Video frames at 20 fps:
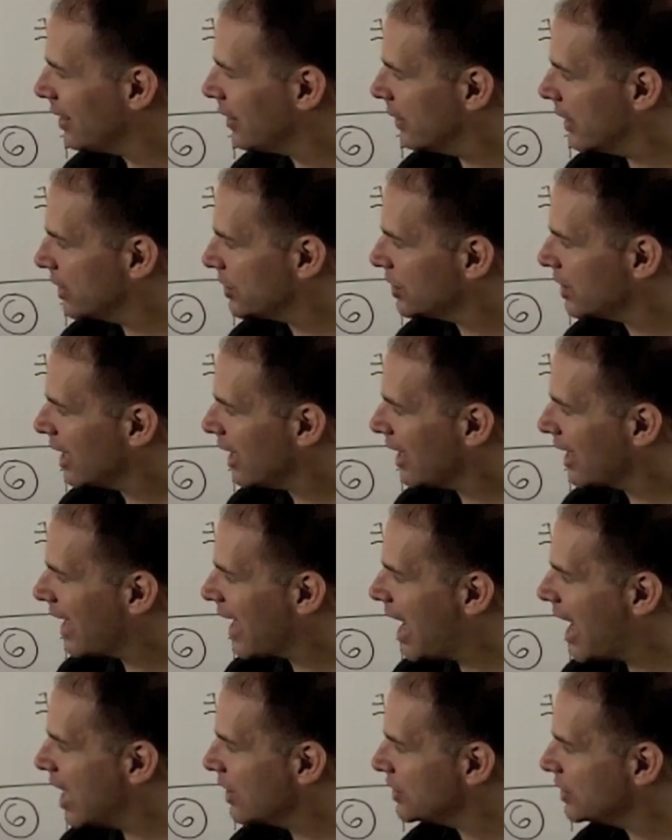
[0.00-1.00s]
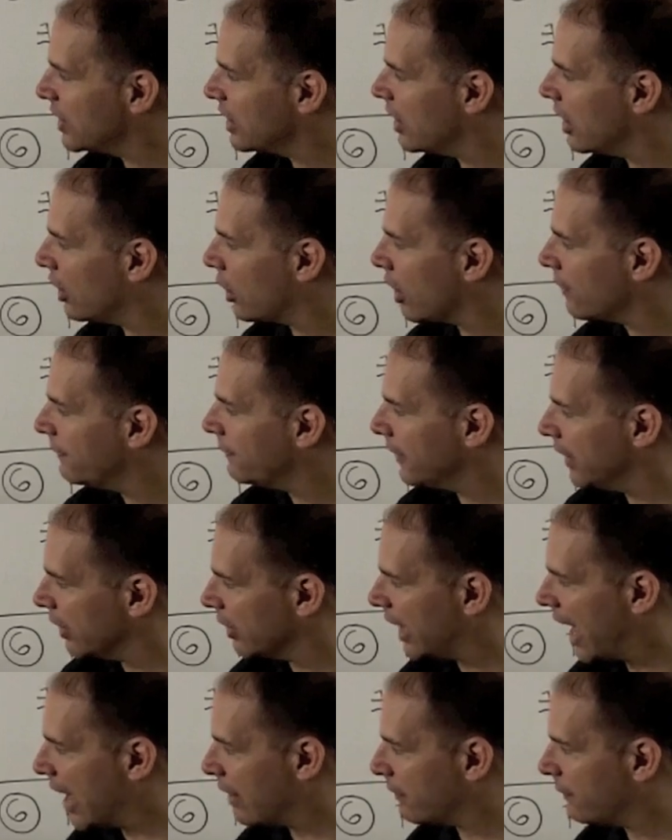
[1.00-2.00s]
this constant in our
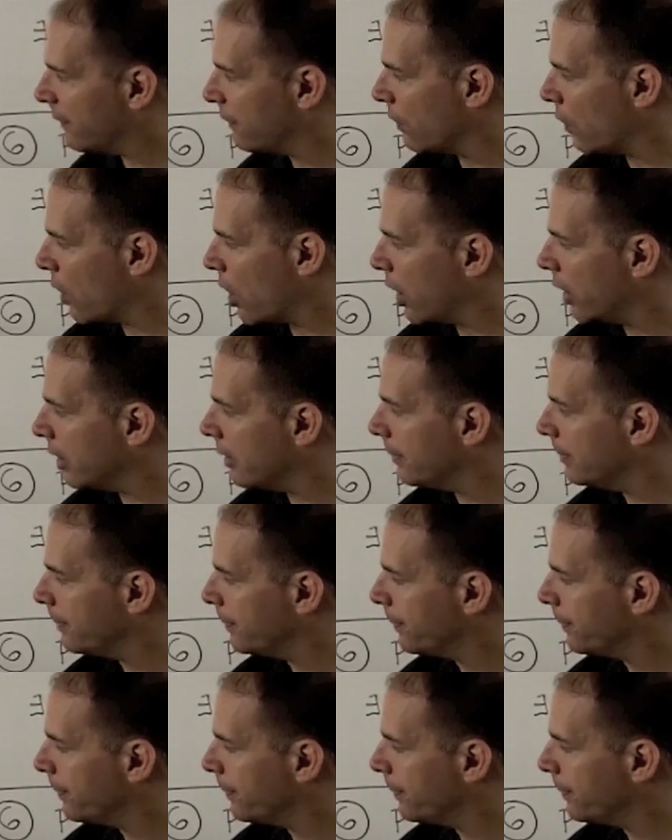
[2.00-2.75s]
field out in front.